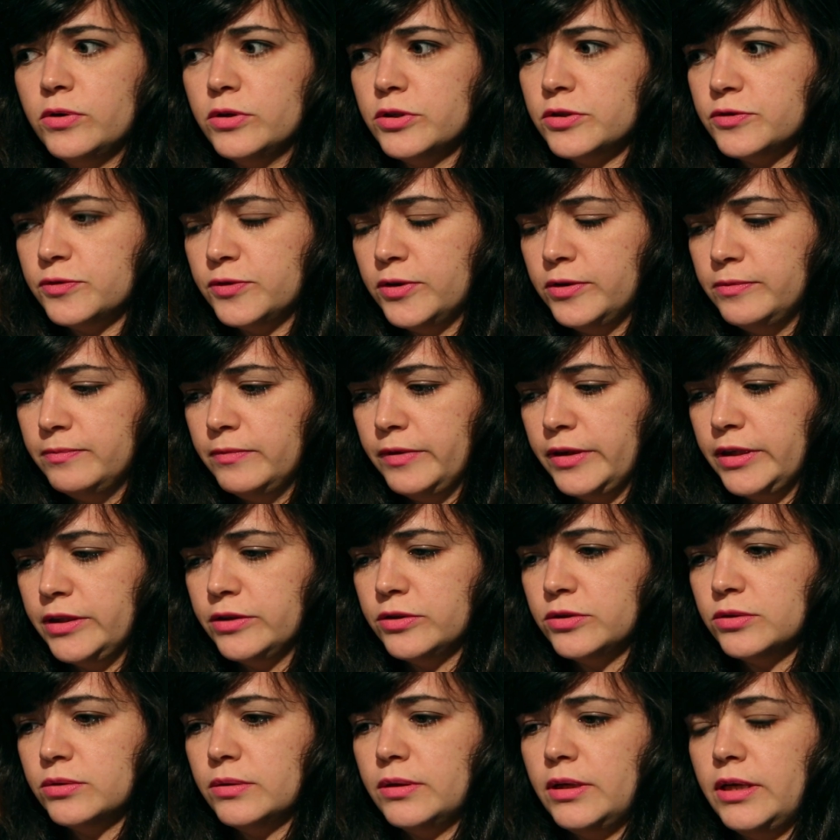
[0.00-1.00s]
course, from
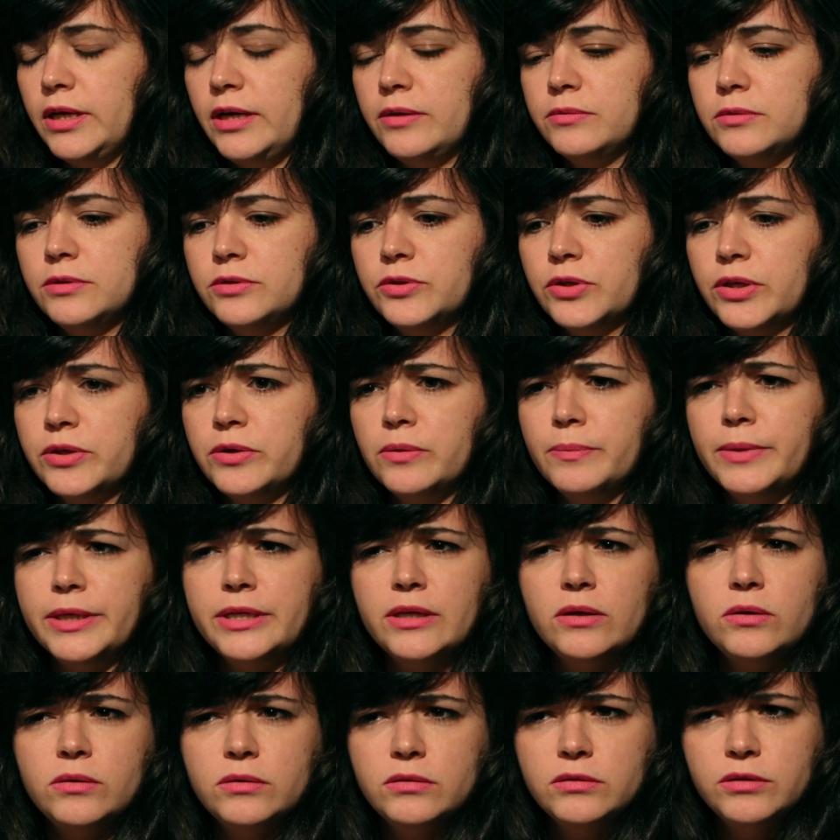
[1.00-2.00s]
Venezuela, I will
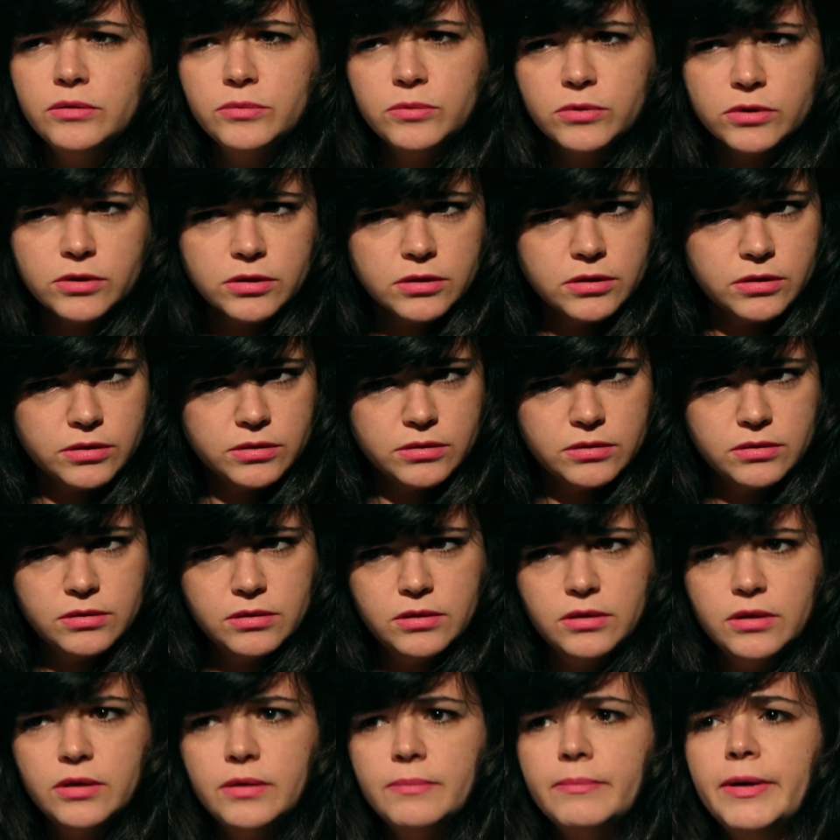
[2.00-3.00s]
recommend all the work
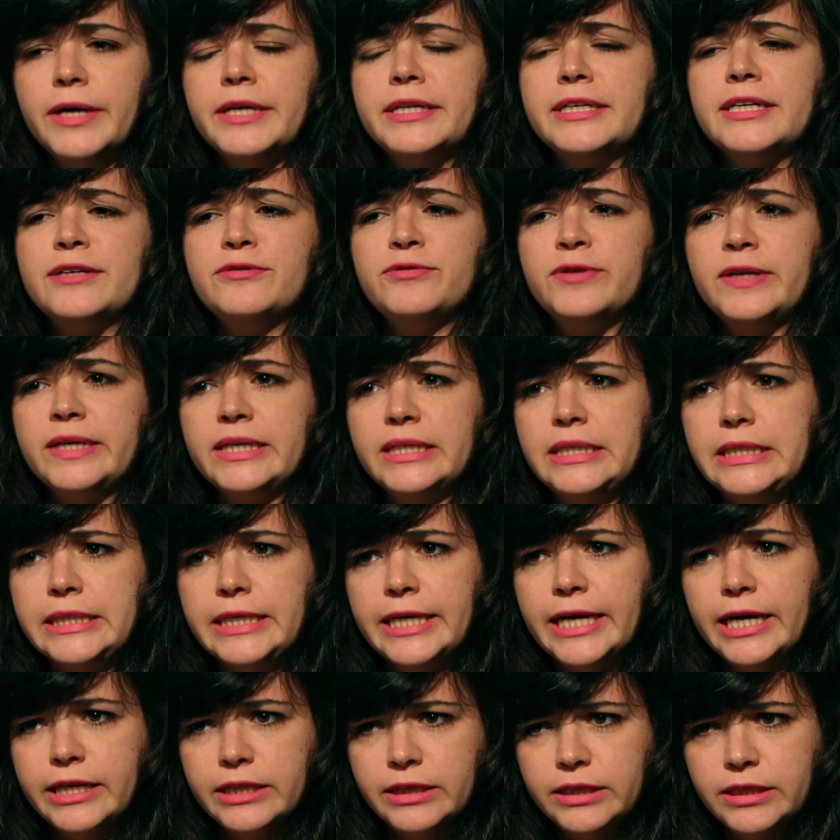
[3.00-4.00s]
by Rafael
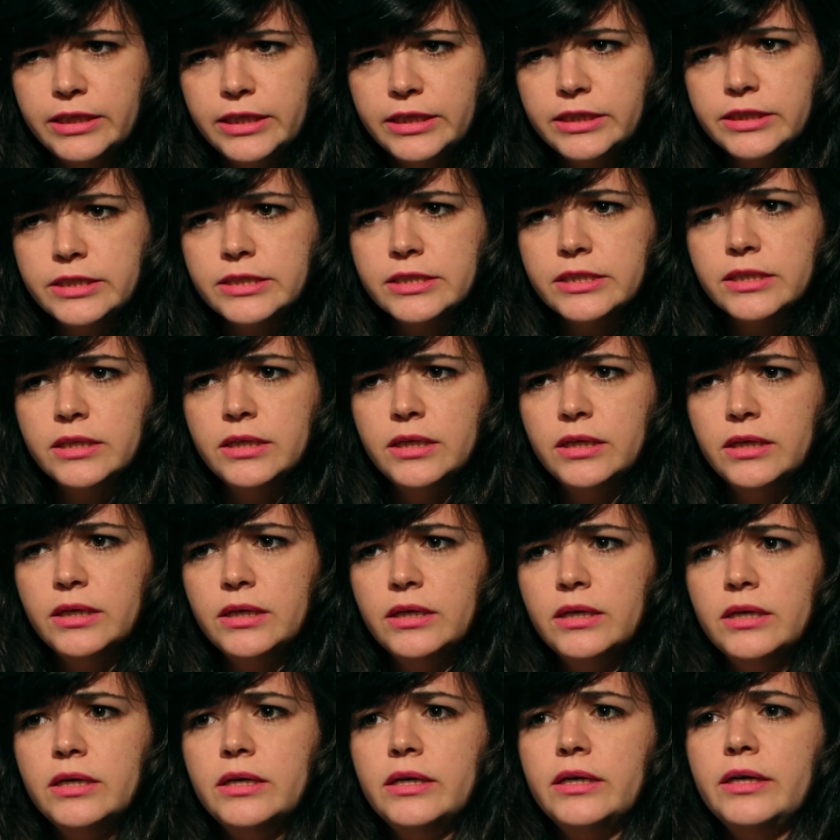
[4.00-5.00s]
Cadenas.
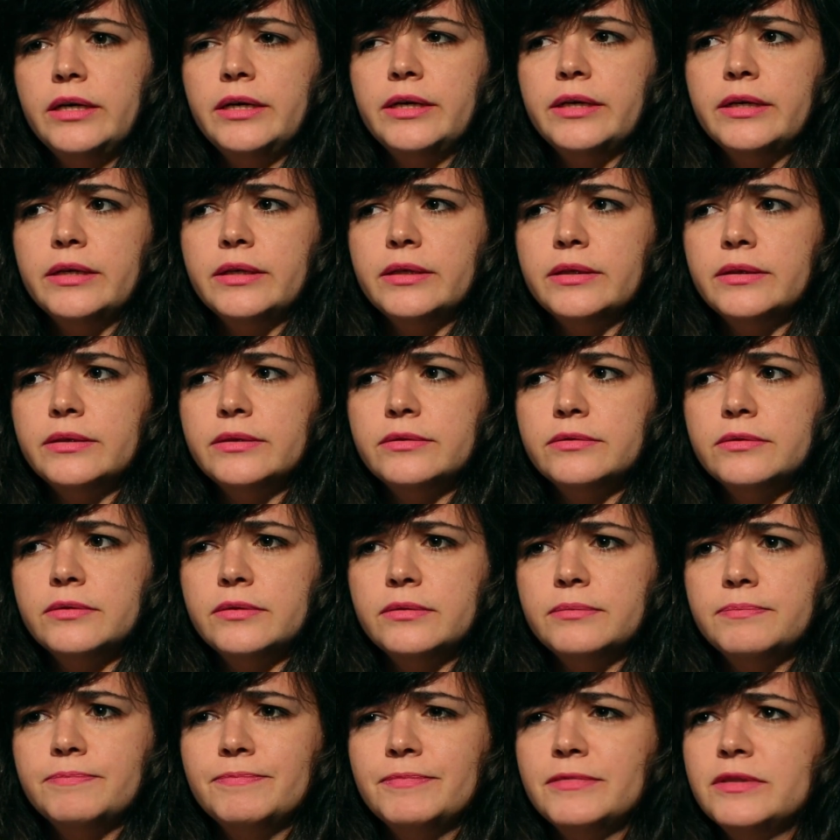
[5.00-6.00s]

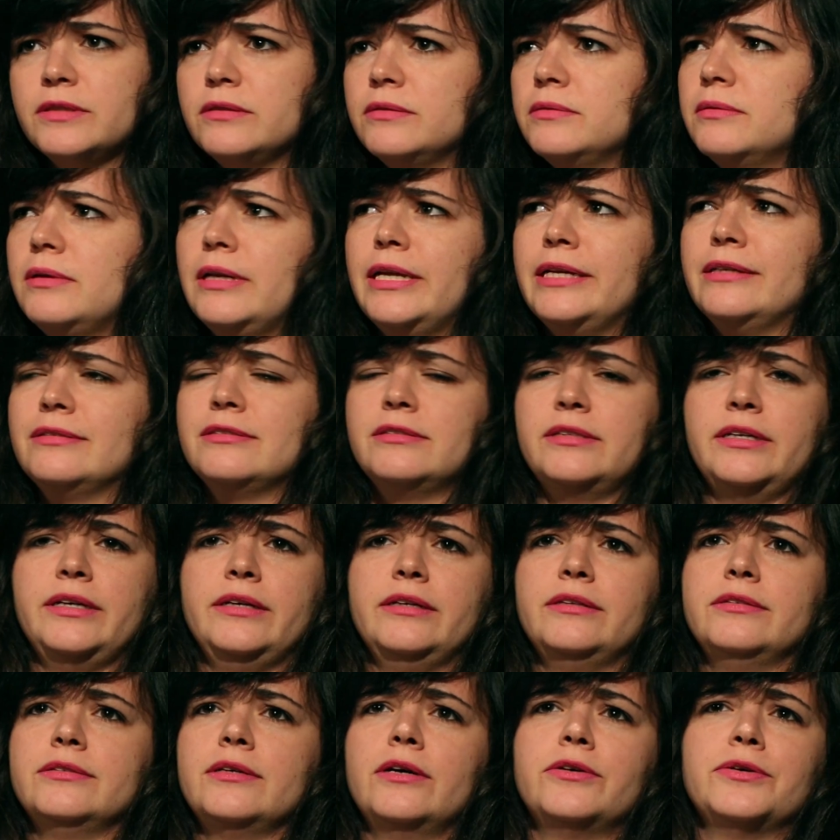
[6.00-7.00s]
Let's
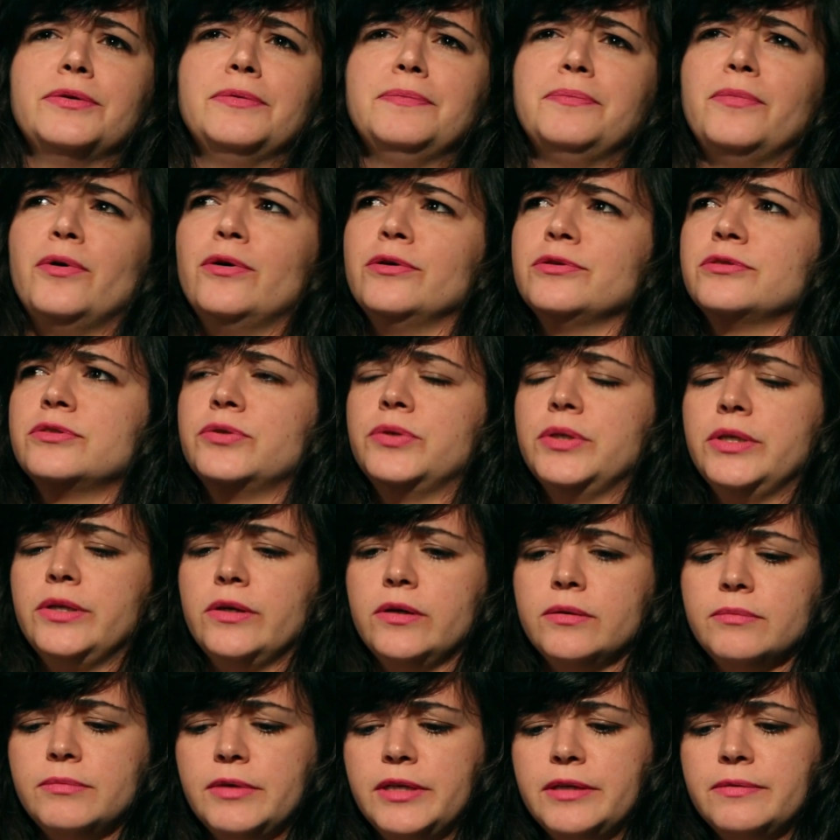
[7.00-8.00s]
say is our most
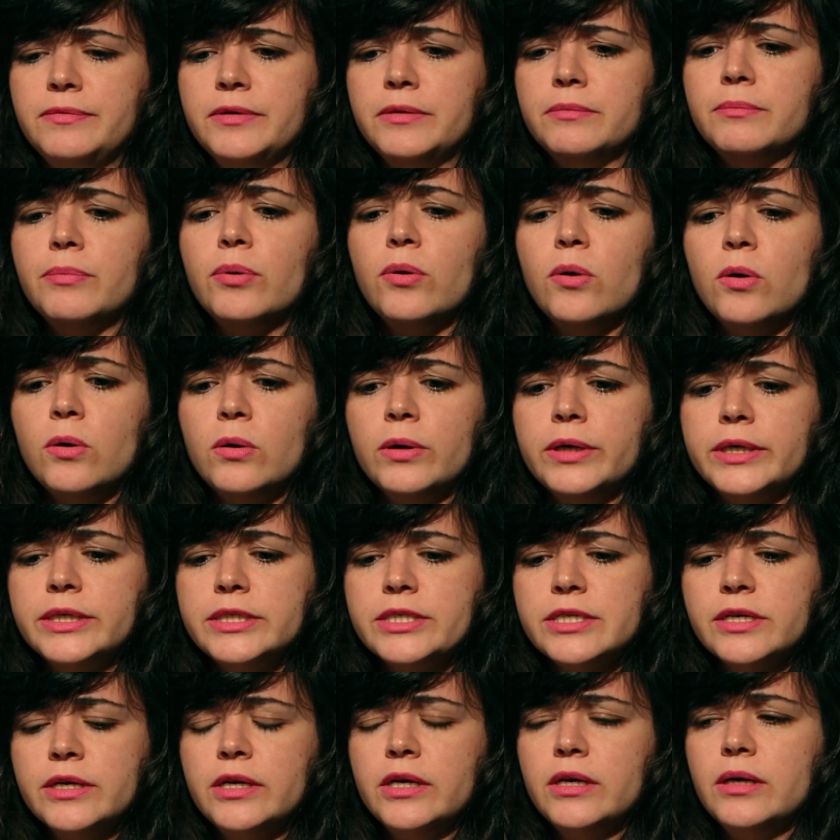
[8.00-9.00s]
renowned living
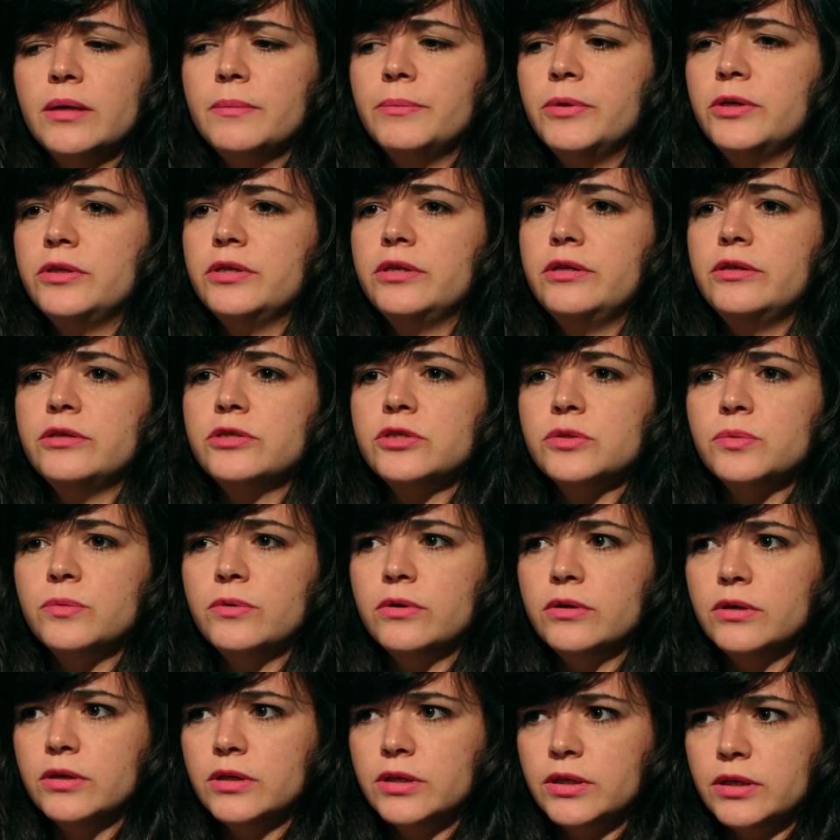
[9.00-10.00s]
poet, but his
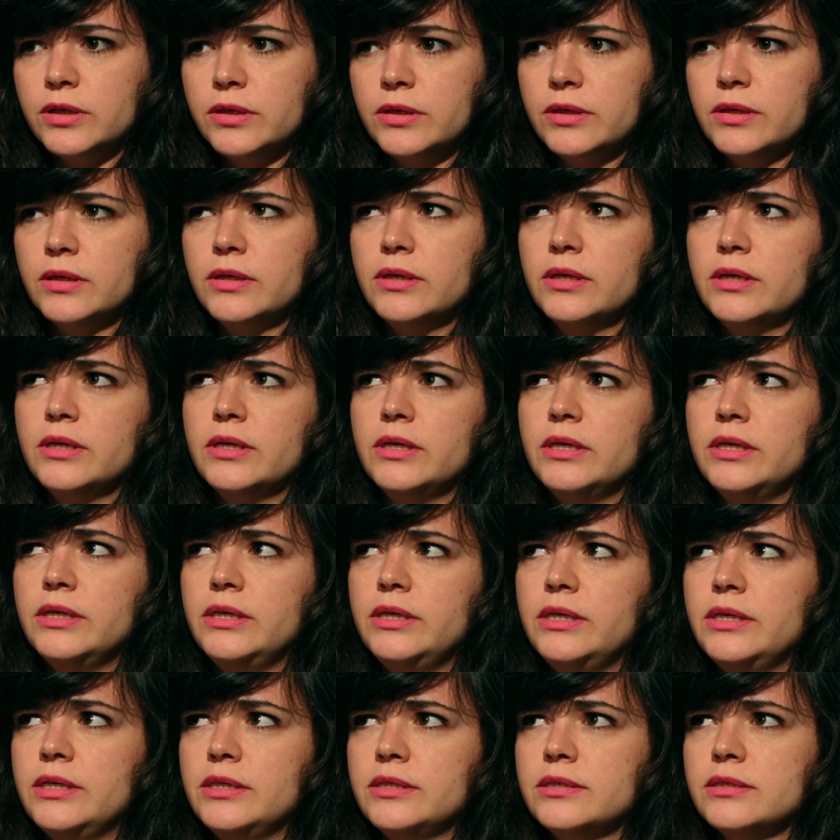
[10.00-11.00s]
work
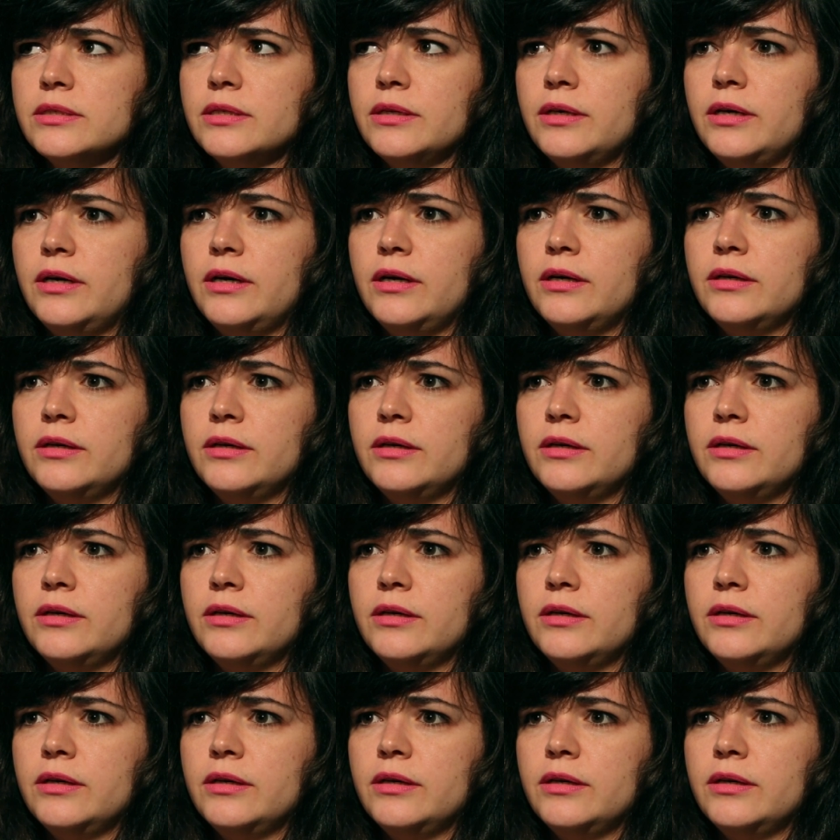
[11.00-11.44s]
is